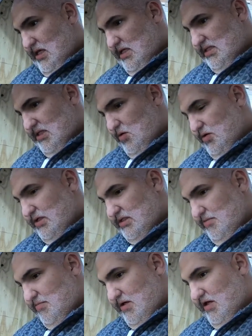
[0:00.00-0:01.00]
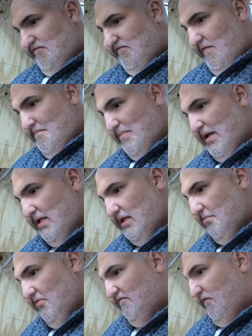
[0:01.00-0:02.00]
is going to be from bin
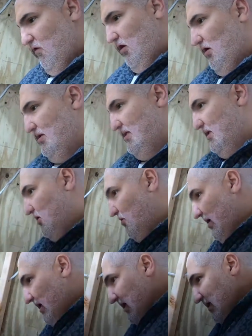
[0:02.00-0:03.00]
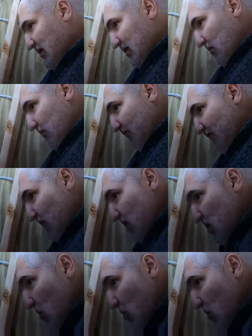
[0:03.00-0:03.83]
number 4 also, and it sold for